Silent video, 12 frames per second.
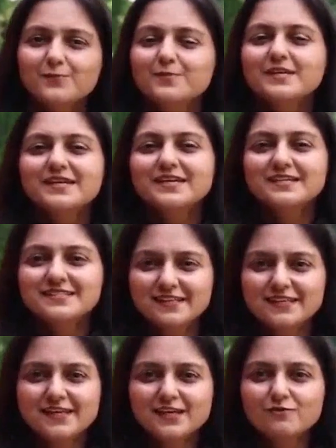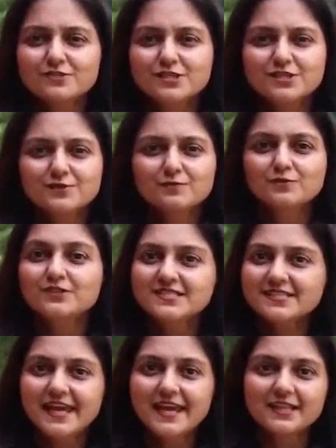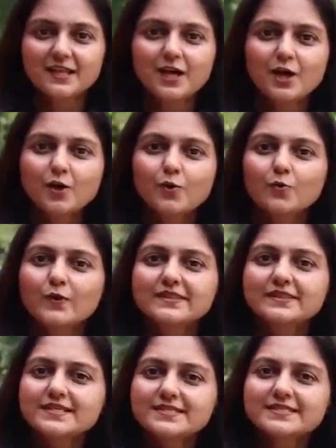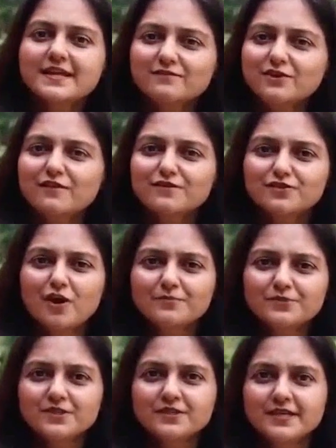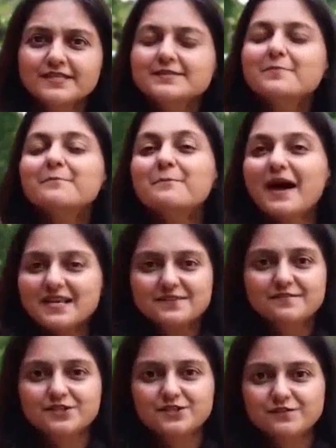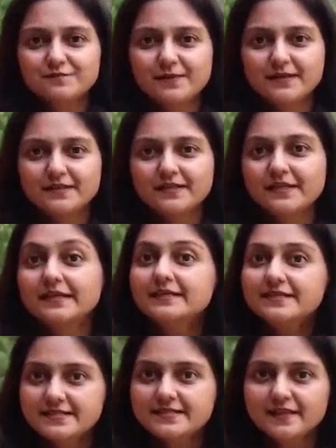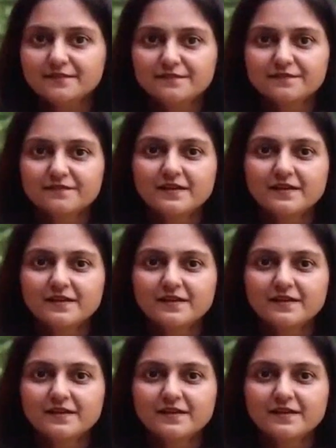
Building a skilling ecosystem to this scale with this level of adoption is a massive achievement in itself.